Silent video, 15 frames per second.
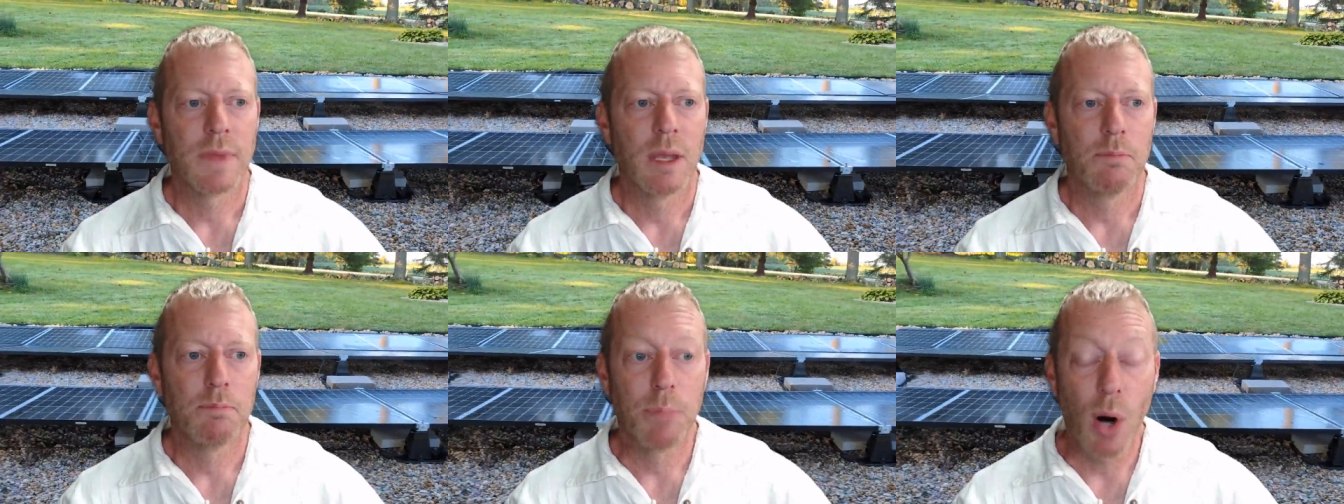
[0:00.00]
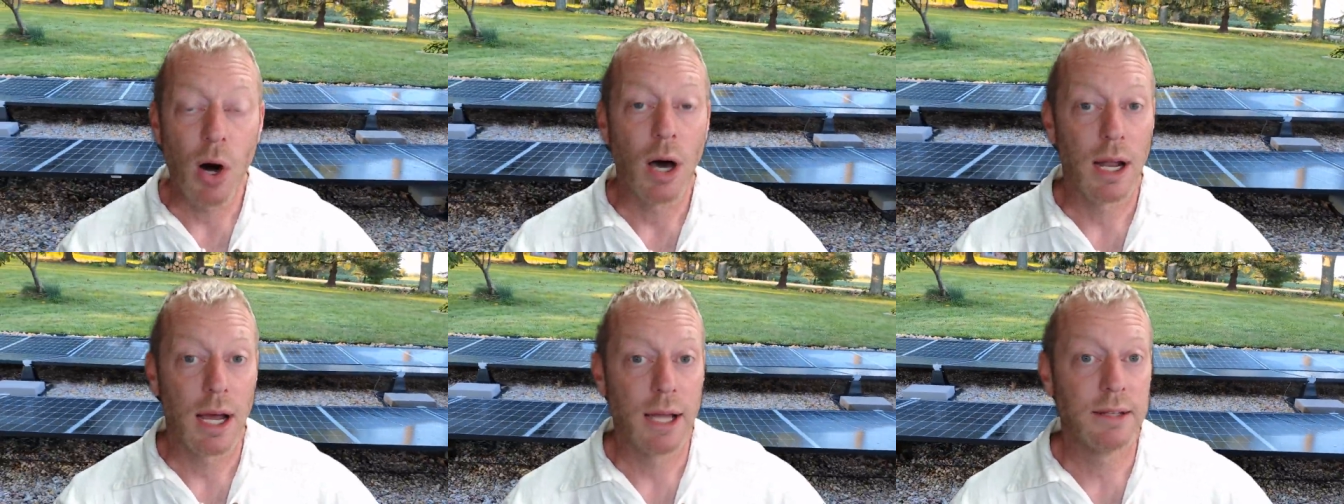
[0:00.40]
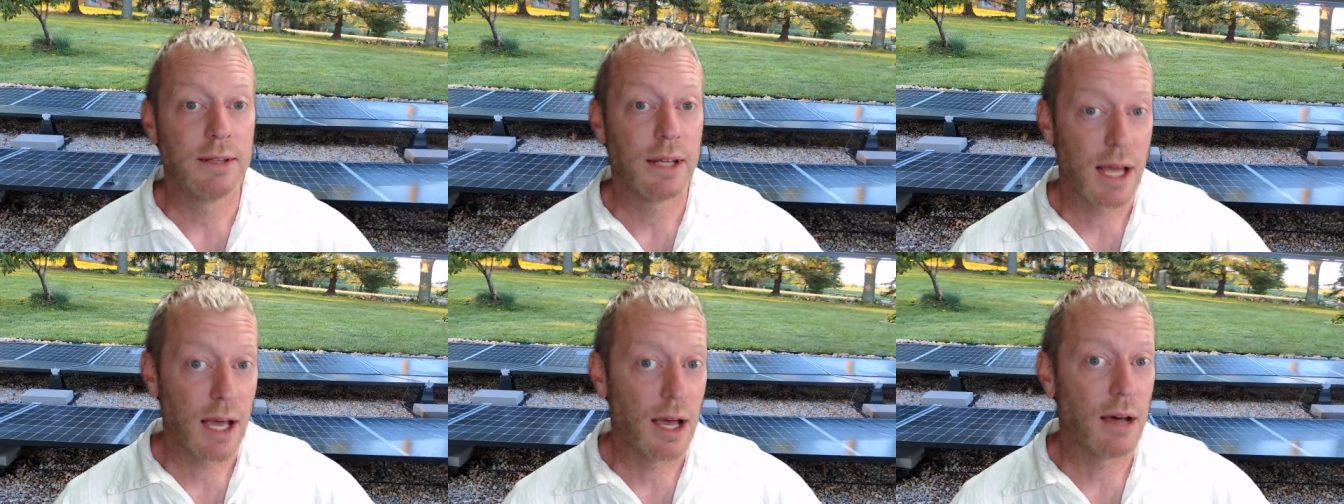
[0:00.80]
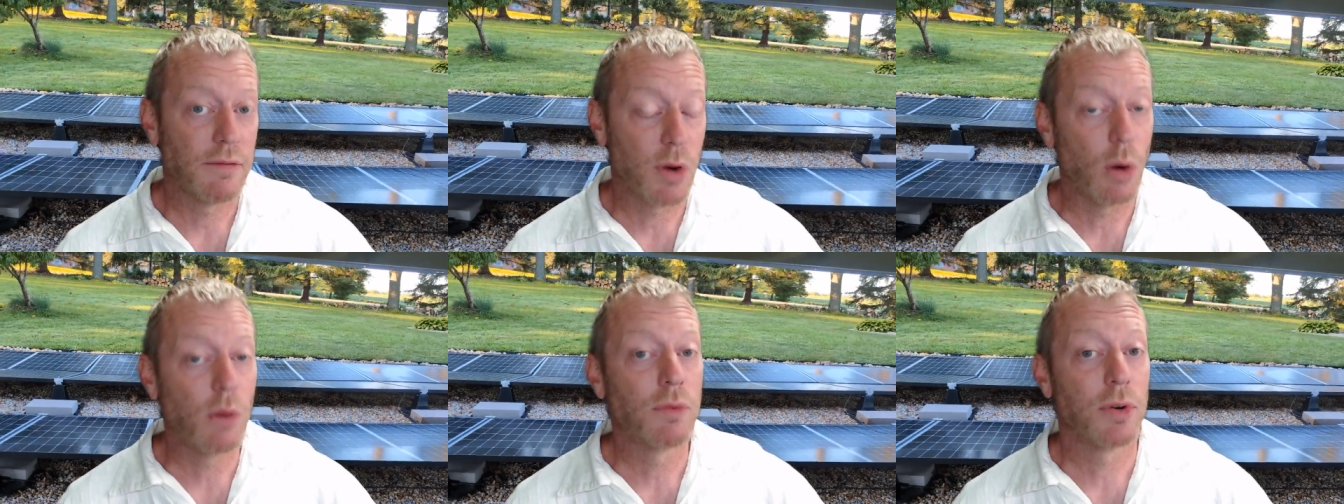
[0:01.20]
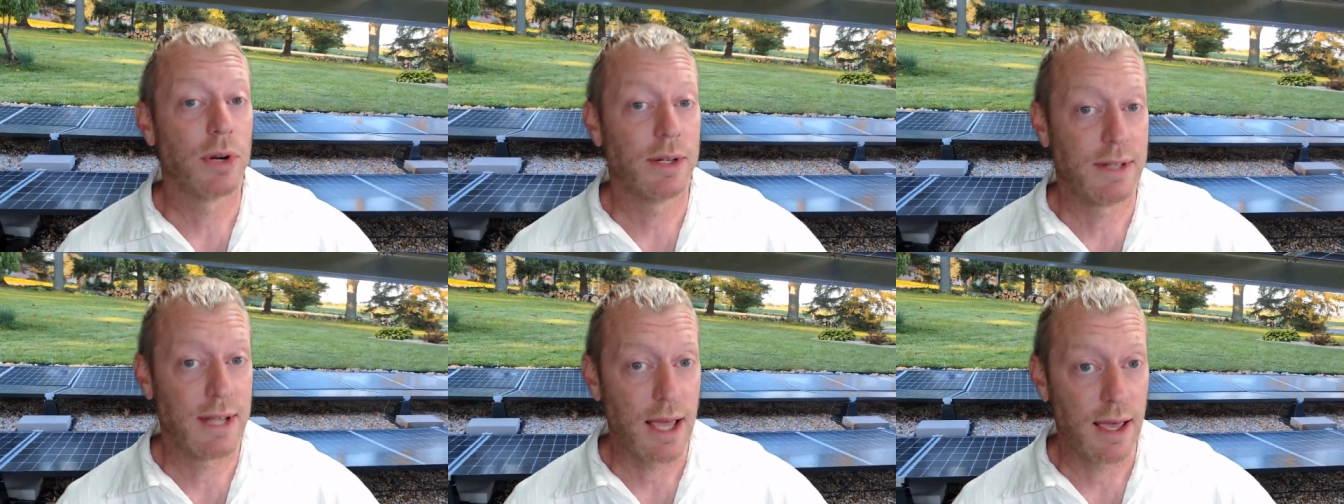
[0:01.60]
but I did have over
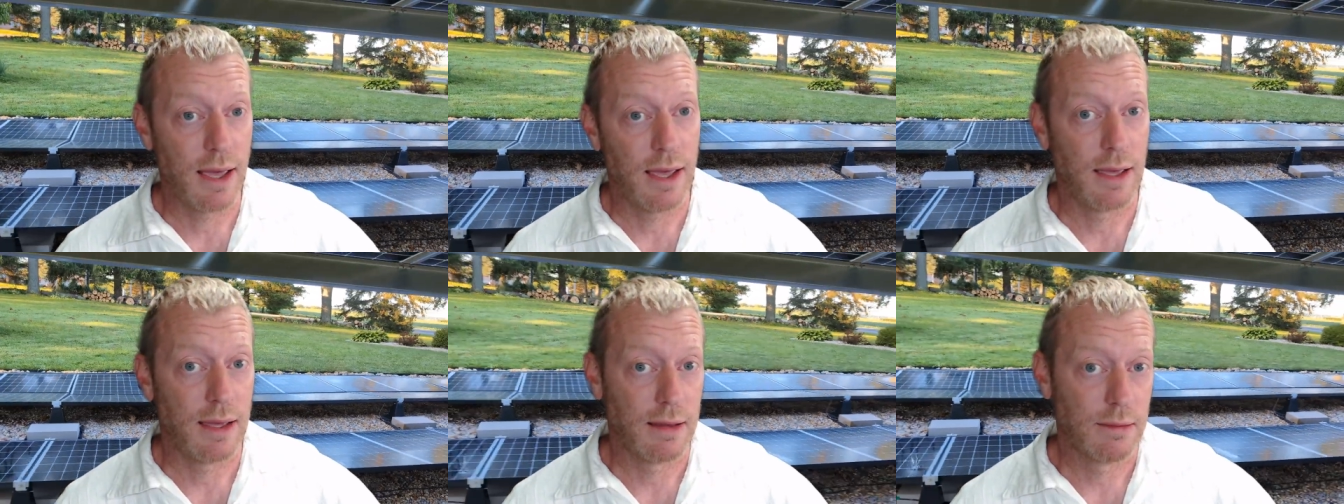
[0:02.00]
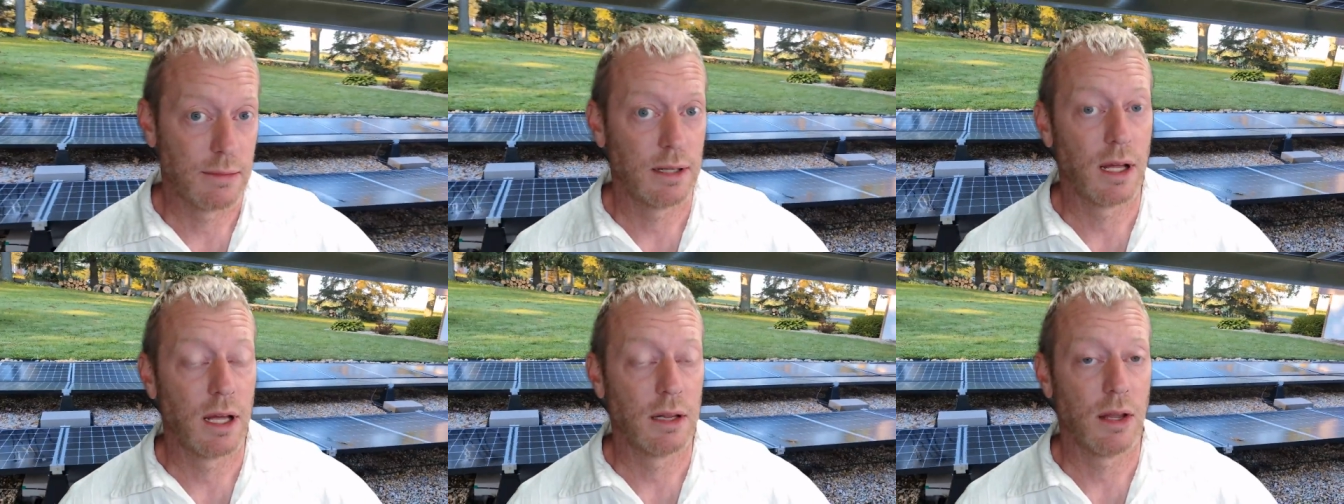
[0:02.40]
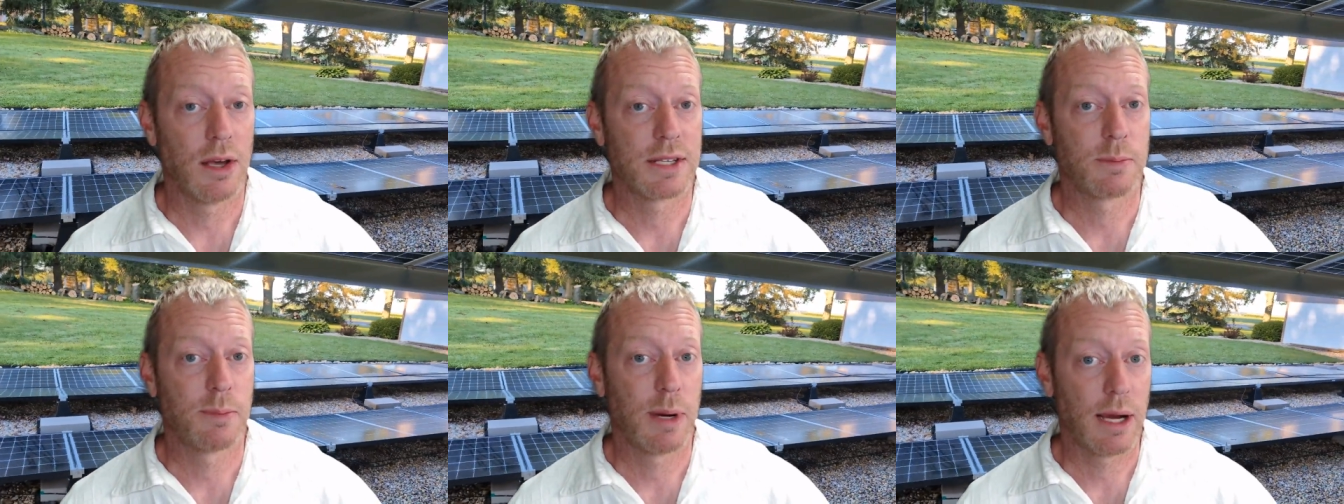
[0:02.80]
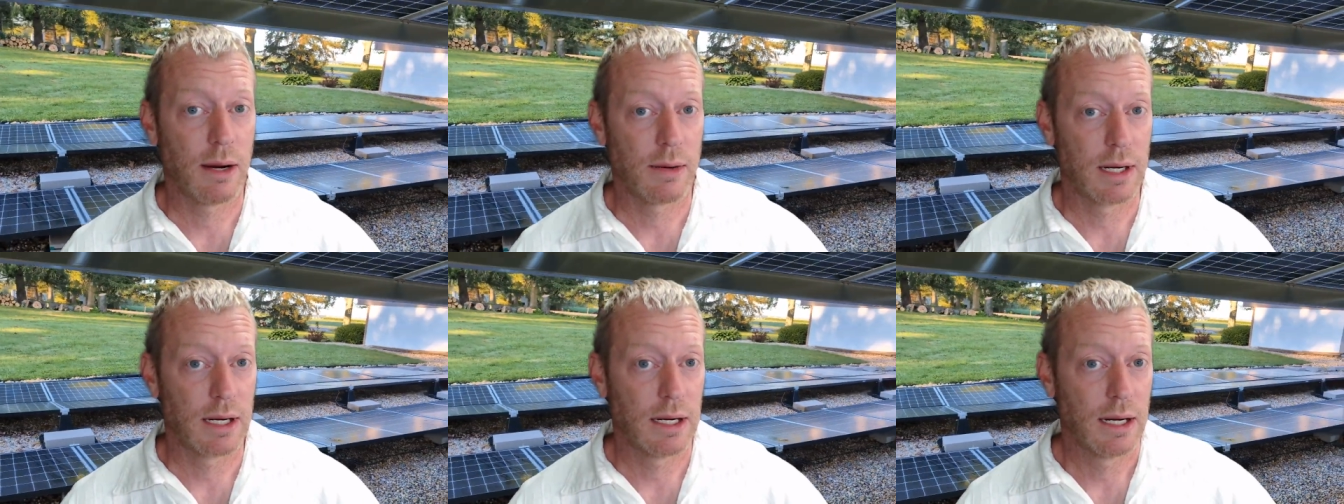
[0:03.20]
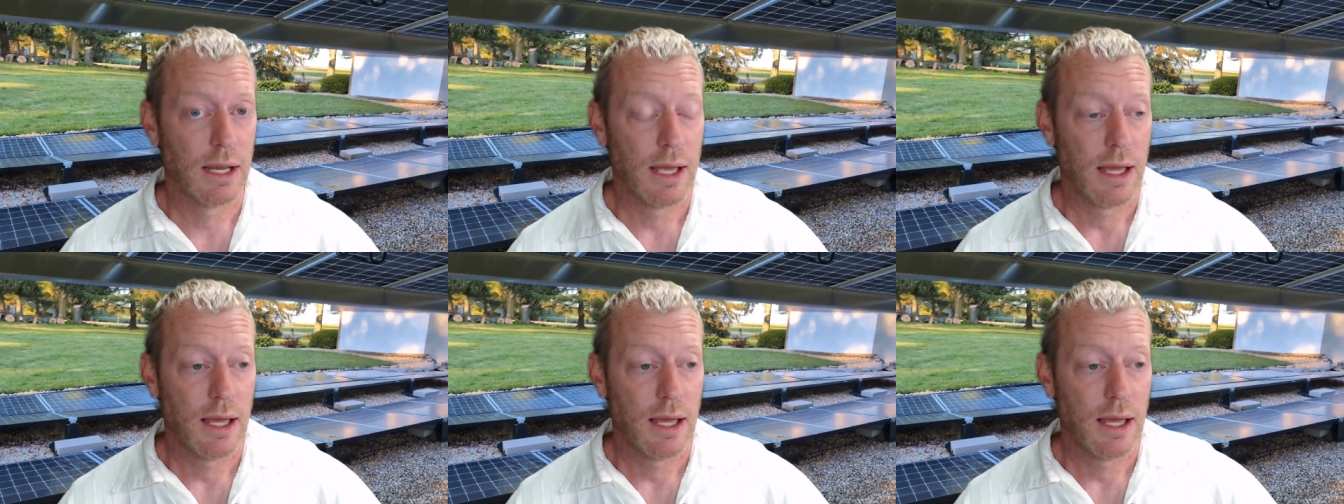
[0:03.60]
a day that I lost power.